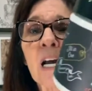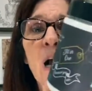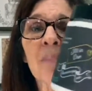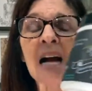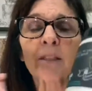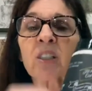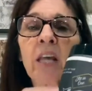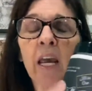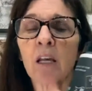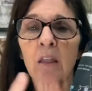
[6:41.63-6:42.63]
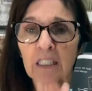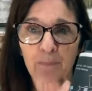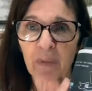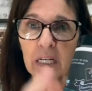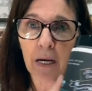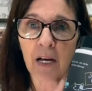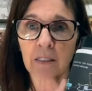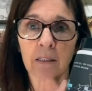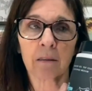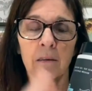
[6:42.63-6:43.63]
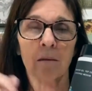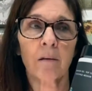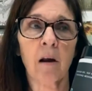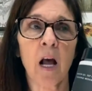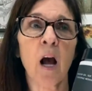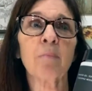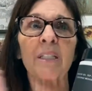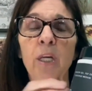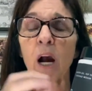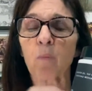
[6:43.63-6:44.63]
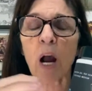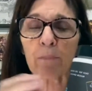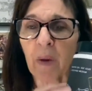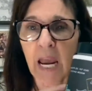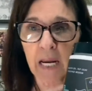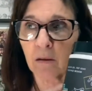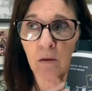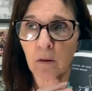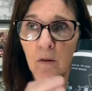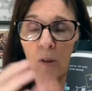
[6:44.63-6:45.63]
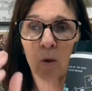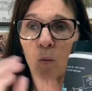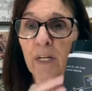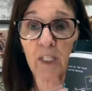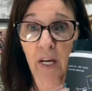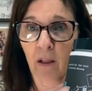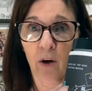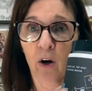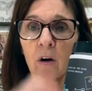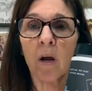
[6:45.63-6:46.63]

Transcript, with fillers: I'm not saying this because I'm a DIY paint retailer.